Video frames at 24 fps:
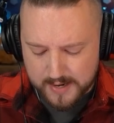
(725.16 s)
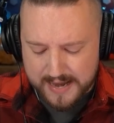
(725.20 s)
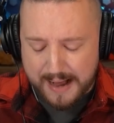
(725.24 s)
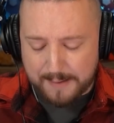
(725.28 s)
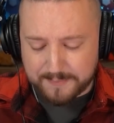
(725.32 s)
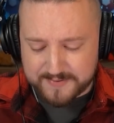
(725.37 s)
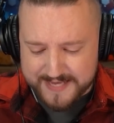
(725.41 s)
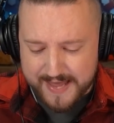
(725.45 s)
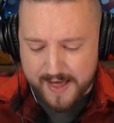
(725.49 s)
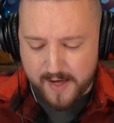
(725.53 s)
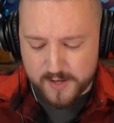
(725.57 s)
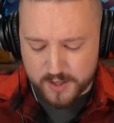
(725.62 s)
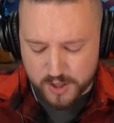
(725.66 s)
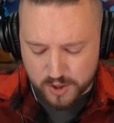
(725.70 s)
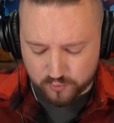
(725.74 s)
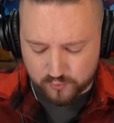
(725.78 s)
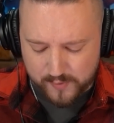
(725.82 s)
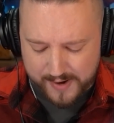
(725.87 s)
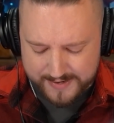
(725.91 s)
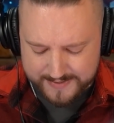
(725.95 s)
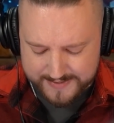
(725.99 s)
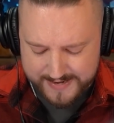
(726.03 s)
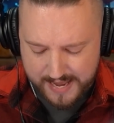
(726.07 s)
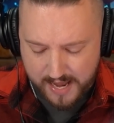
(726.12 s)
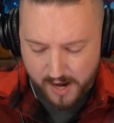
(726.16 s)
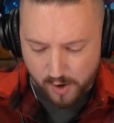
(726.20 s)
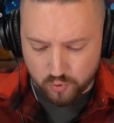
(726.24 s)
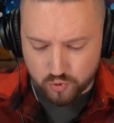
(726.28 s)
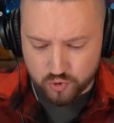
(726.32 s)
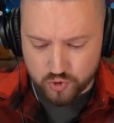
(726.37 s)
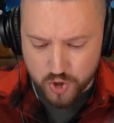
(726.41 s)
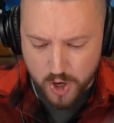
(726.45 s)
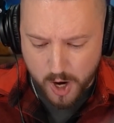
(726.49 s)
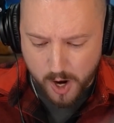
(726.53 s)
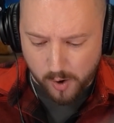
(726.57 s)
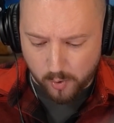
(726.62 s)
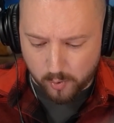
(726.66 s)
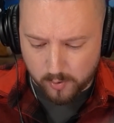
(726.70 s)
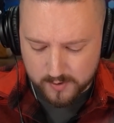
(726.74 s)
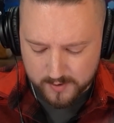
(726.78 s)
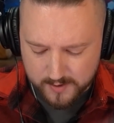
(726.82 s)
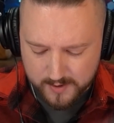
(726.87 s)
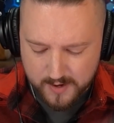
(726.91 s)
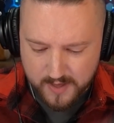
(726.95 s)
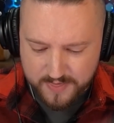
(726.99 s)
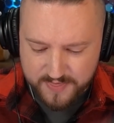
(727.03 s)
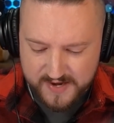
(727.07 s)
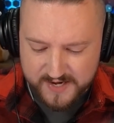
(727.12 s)
I'm telling you right now, no.
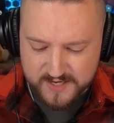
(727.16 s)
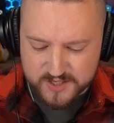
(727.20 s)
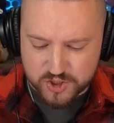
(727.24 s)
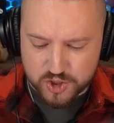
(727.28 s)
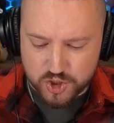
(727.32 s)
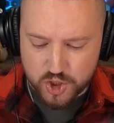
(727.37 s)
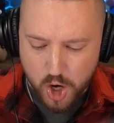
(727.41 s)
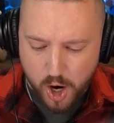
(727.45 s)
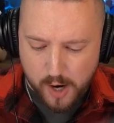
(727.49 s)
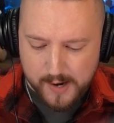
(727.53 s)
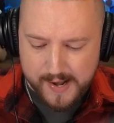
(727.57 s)
That does not